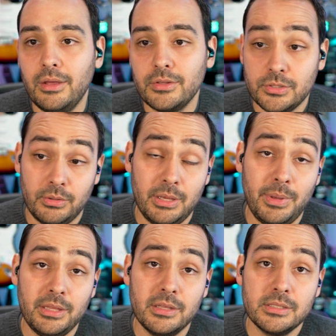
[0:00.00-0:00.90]
So they
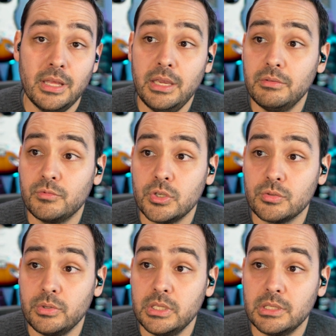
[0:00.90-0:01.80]
made this thing
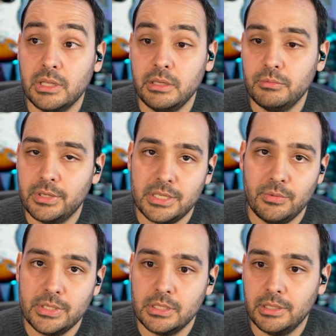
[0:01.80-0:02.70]
just recently, when I say
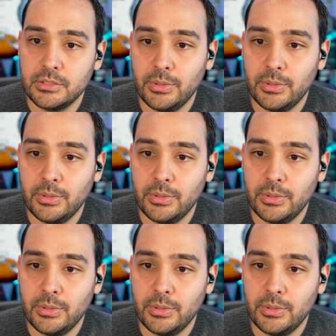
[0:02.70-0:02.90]
recently,